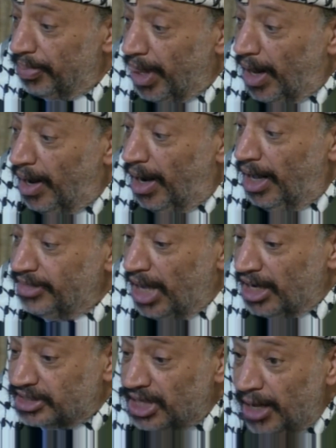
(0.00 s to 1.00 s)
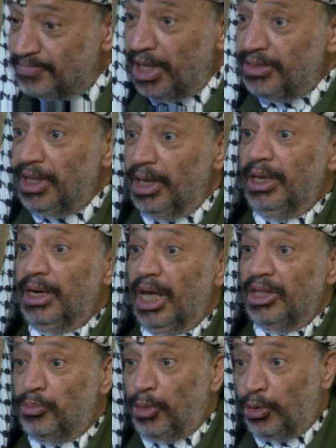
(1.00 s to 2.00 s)
accepted in a
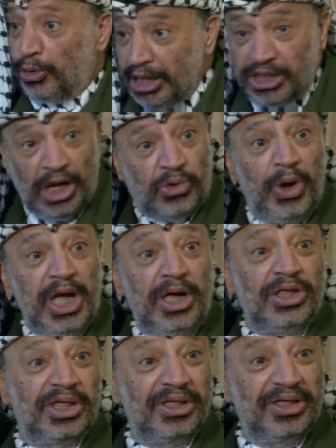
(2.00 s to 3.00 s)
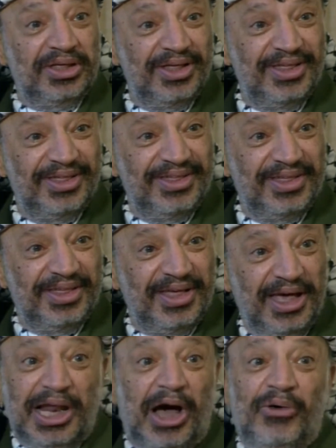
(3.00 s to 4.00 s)
democratic way
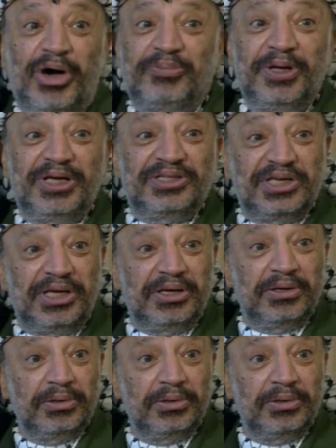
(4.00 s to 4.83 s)
in our PNC.